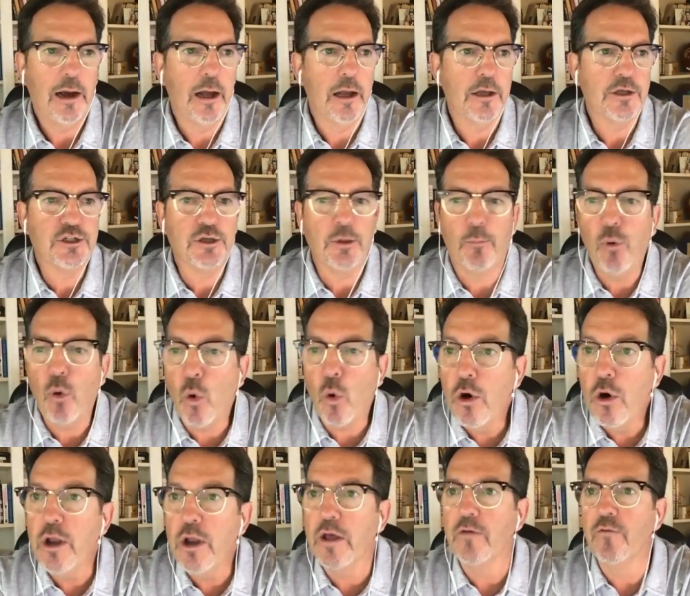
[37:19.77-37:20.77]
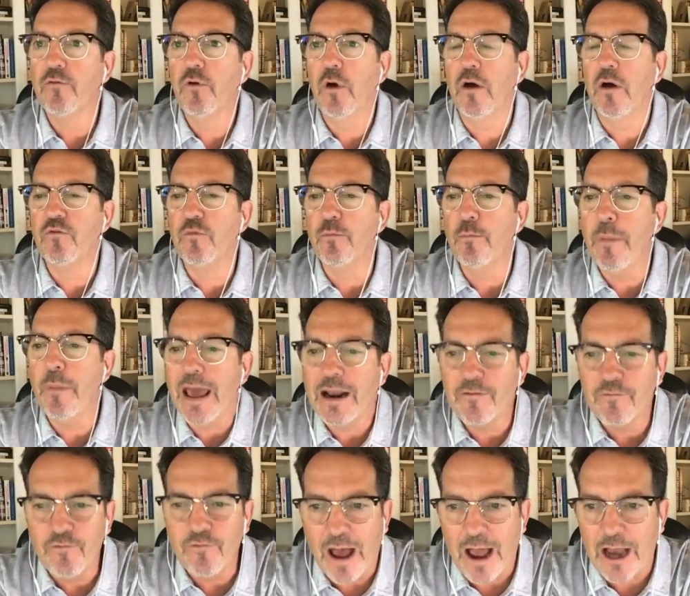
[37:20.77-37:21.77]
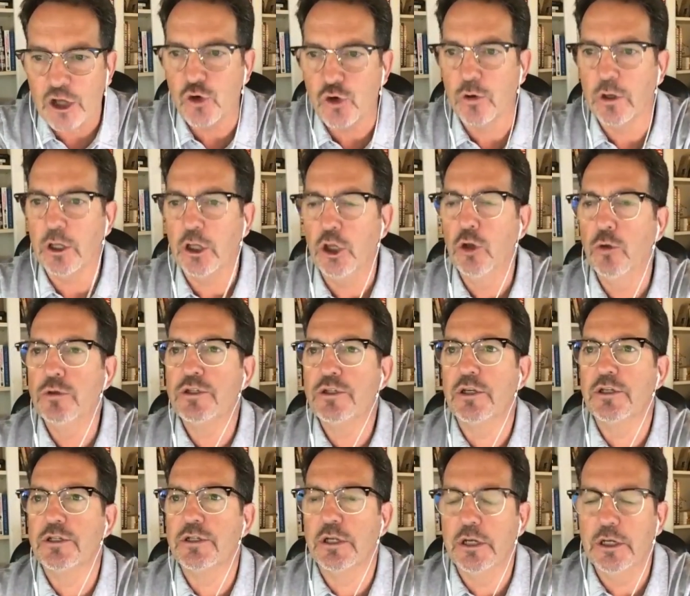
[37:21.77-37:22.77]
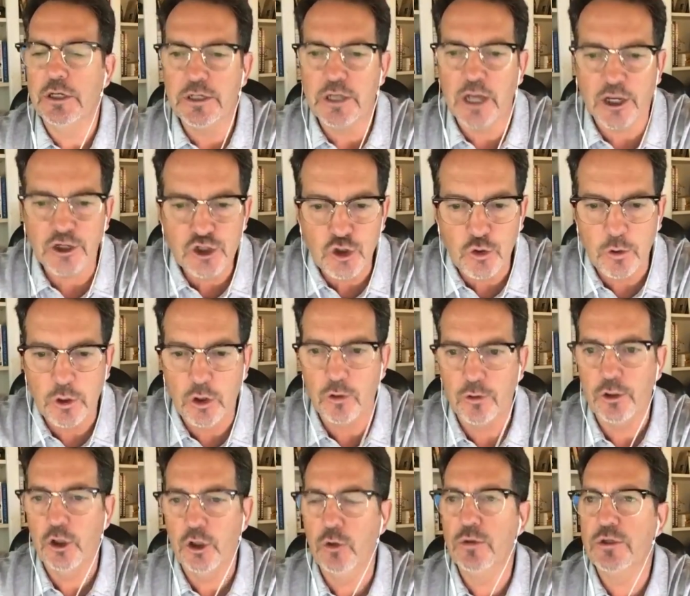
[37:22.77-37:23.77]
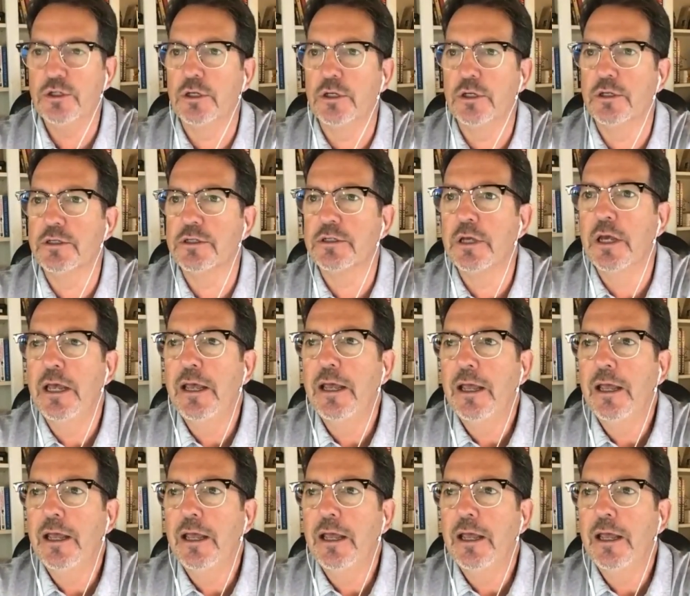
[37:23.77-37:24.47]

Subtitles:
supportive of manufacturing uses and industrial uses.